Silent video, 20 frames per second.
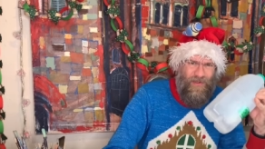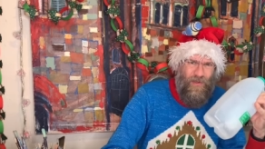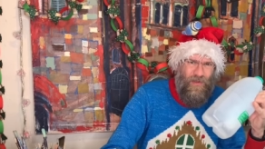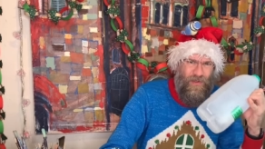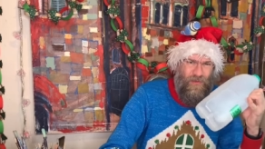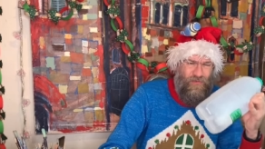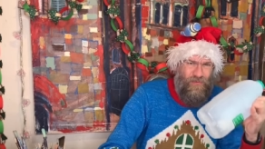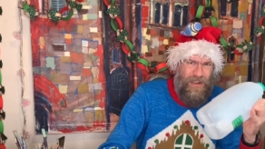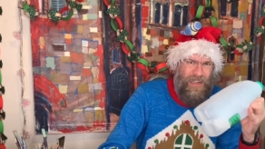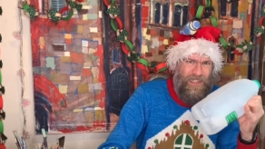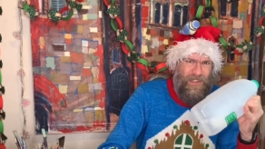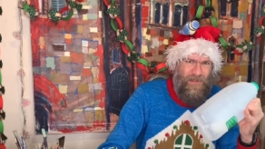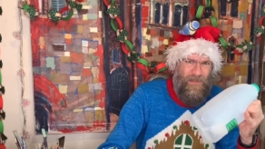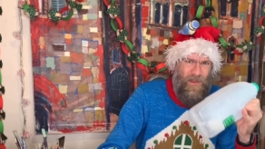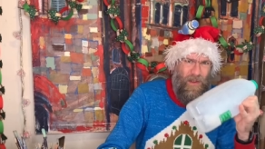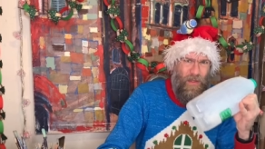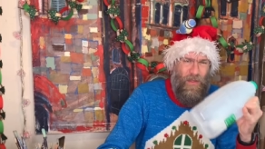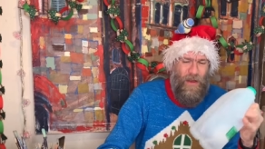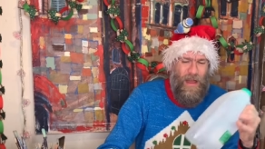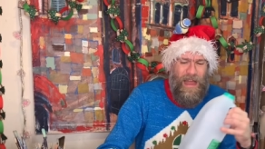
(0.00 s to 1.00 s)
The reason for
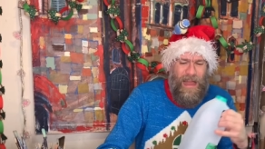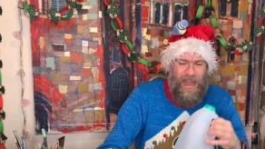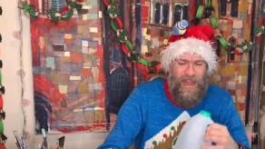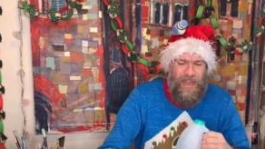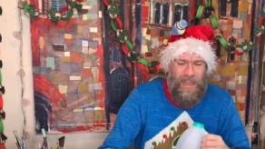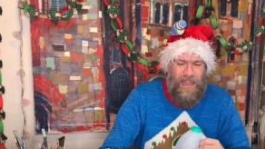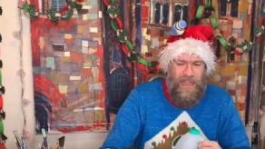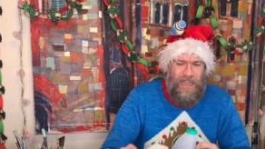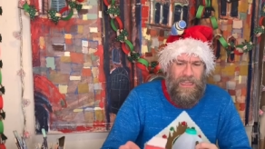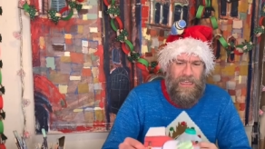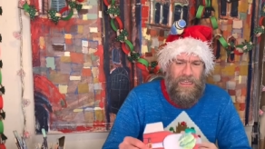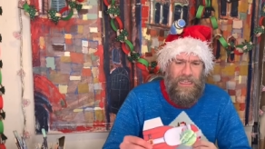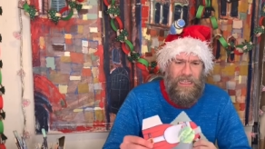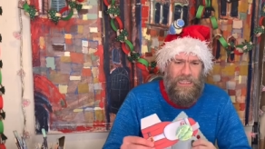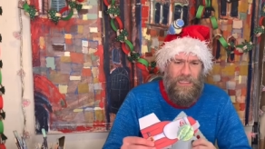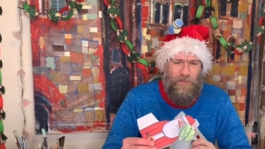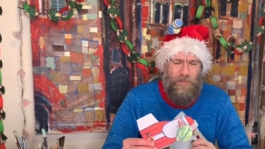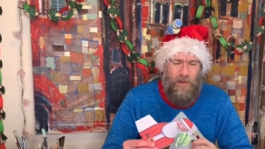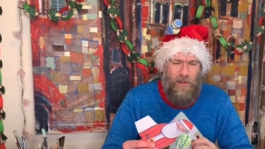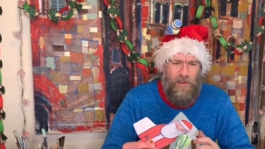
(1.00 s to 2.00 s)
that
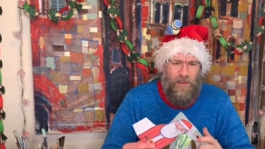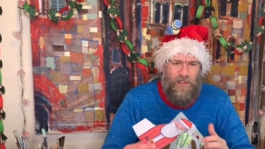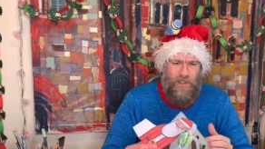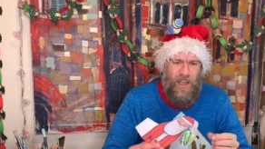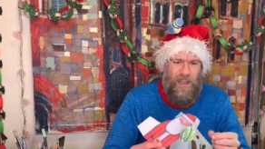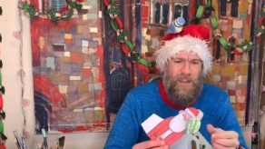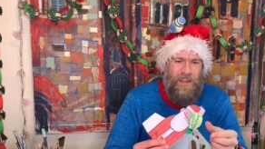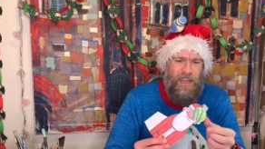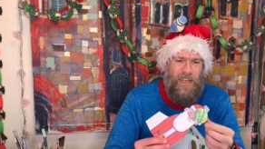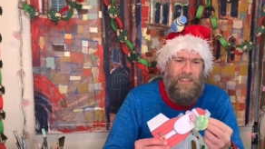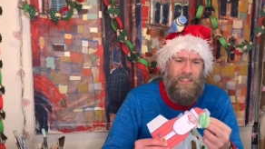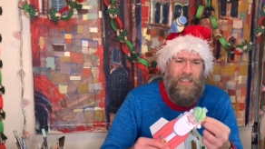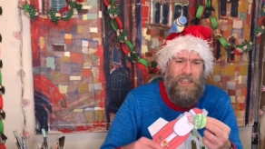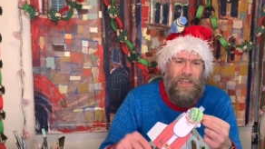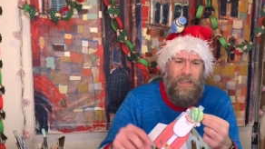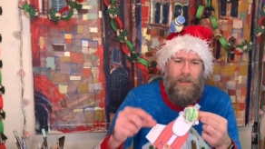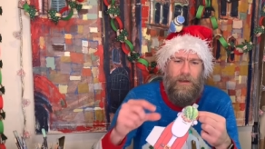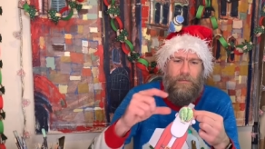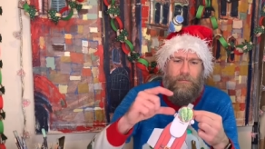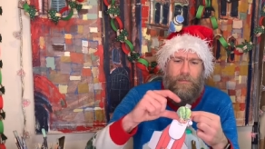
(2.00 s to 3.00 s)
is because
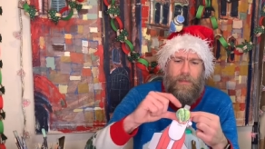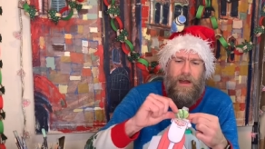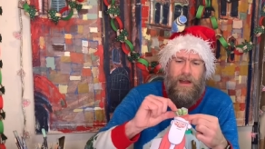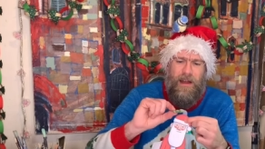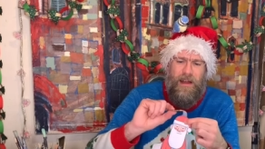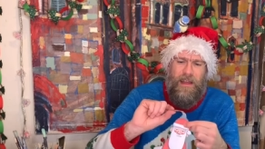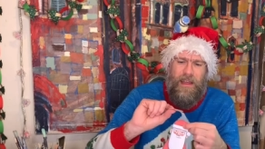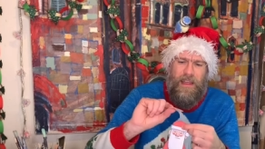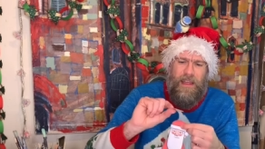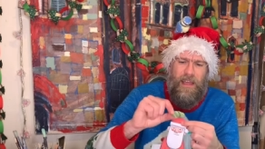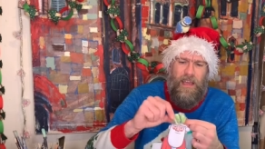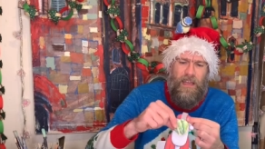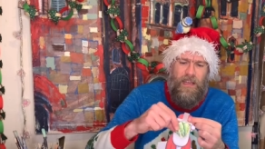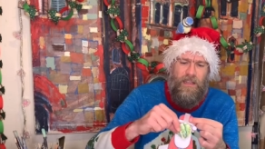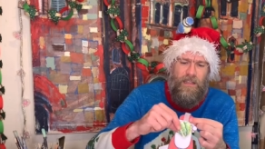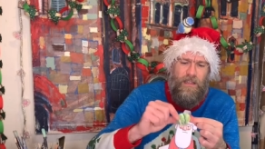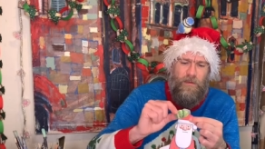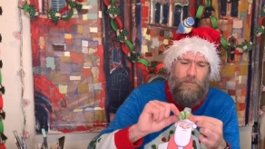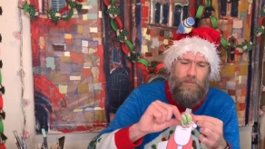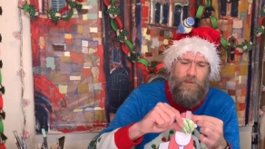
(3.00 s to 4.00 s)
connecting my
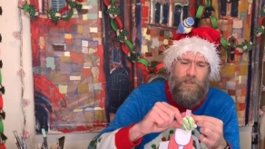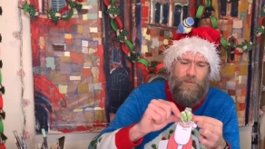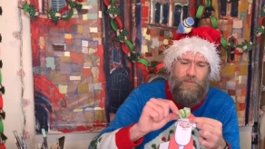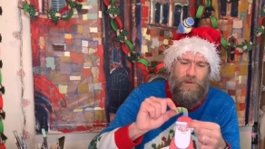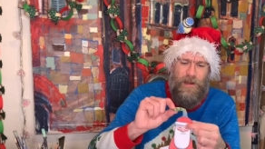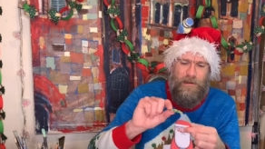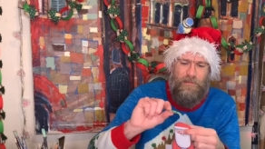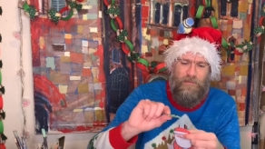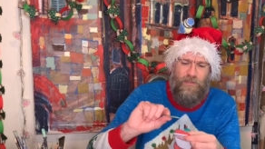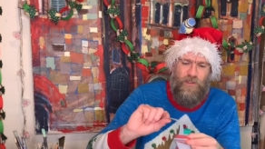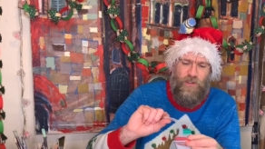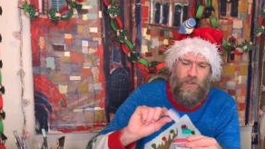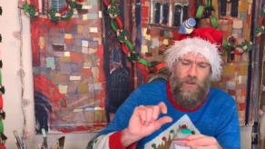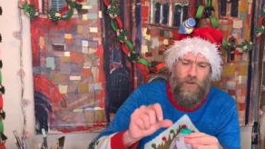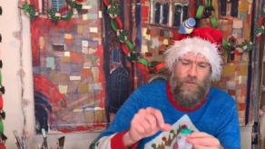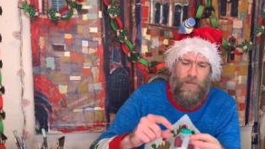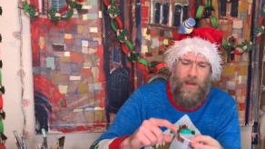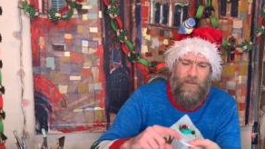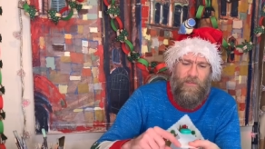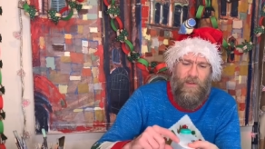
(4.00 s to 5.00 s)
sprout to
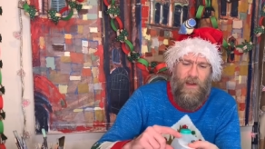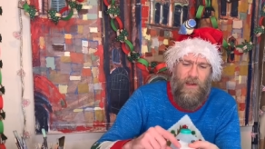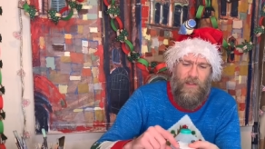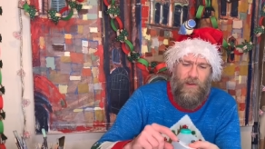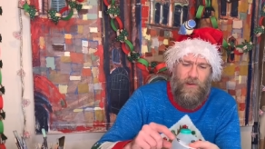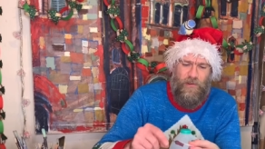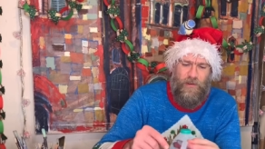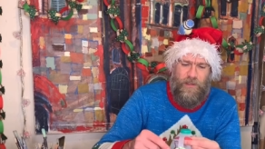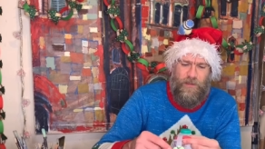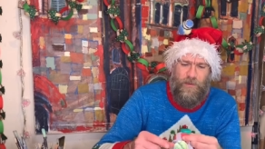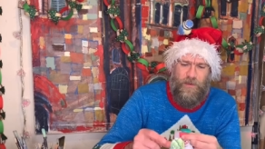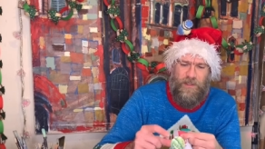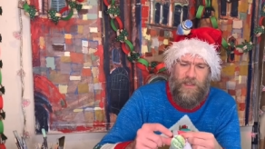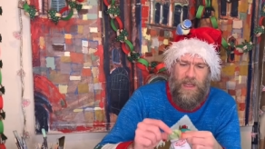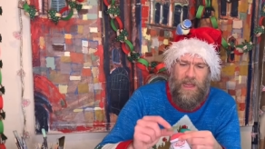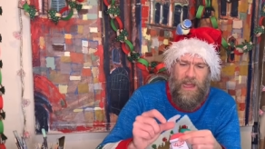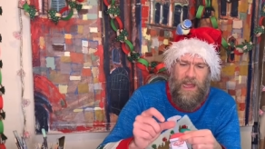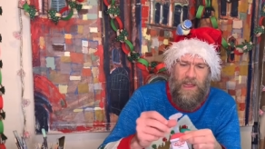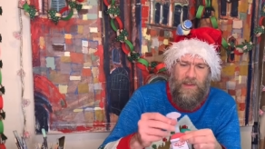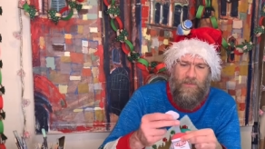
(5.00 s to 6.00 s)
my Father Christmas
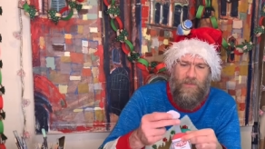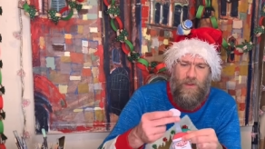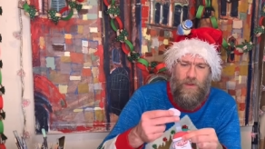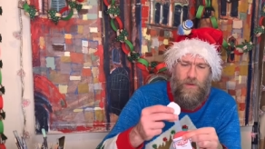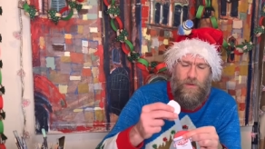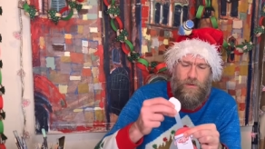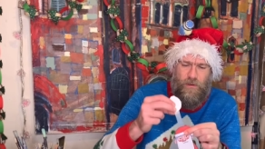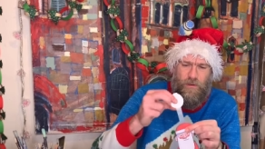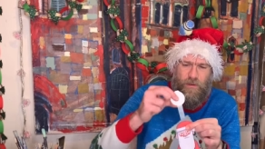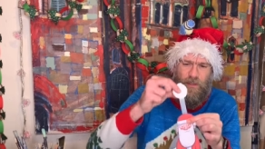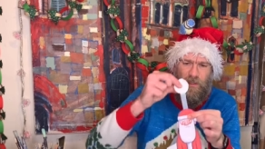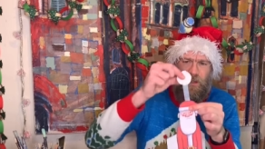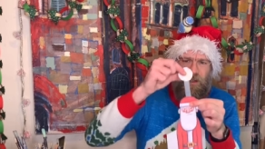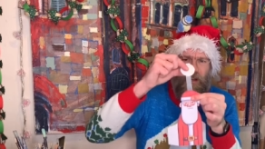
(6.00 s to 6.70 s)
there, I've used